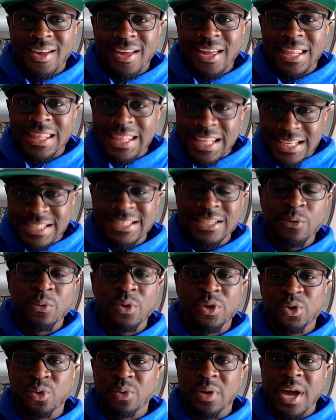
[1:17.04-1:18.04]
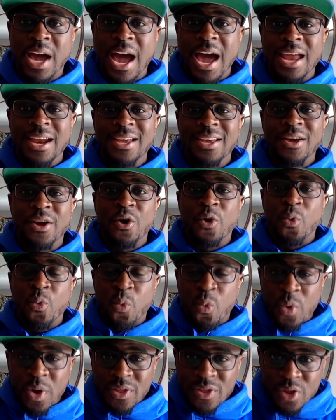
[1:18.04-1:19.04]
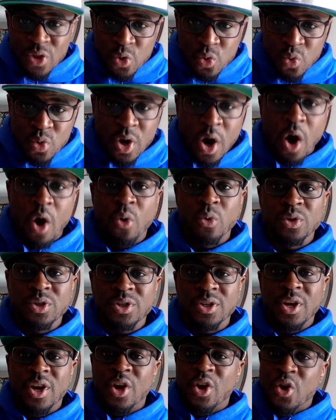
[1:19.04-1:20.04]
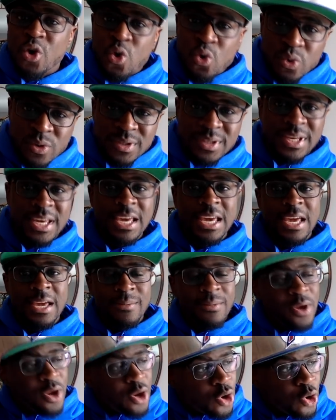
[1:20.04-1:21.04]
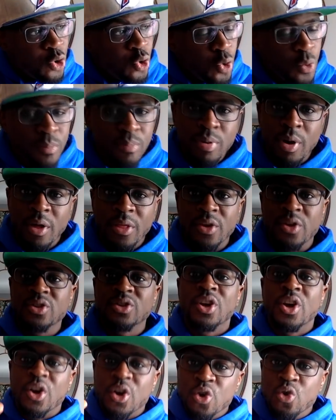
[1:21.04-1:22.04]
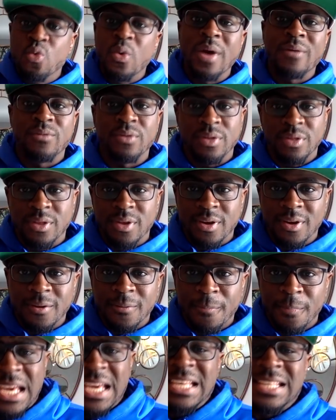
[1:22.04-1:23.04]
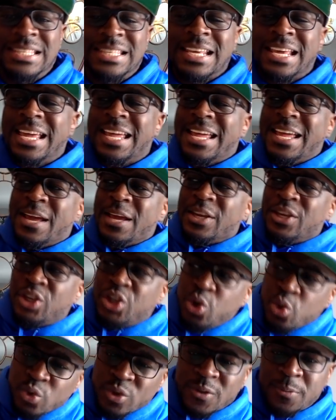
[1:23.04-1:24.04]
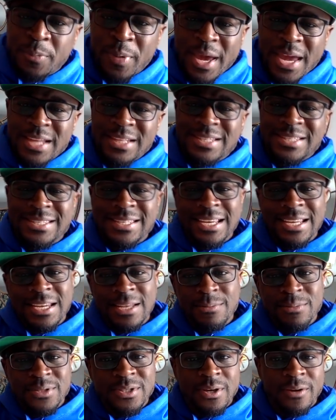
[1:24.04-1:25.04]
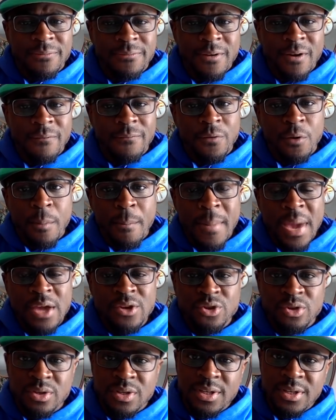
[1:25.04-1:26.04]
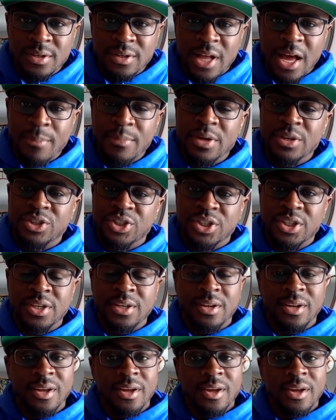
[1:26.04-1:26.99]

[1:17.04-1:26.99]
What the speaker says: Let's see what you got with new coach, new scheme, new brothers, new everything. Is Q Spain setting himself up for a major deal? I mean, shit.